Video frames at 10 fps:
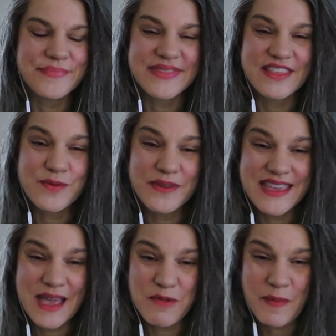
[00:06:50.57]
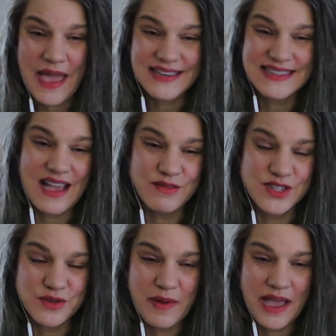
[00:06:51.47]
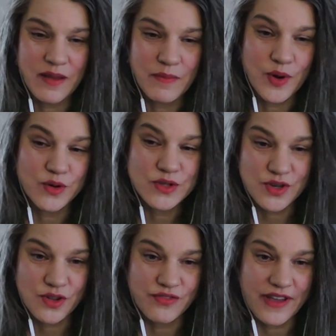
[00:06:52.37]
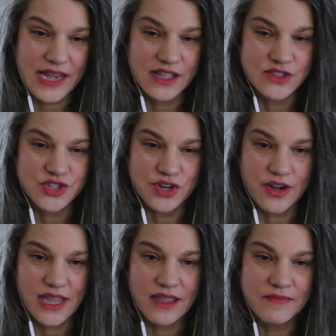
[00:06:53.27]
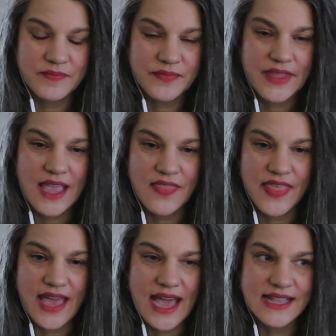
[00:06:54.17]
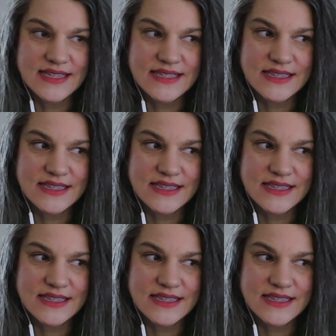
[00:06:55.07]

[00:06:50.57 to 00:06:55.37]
This really comes back down to my personal finance journey, and that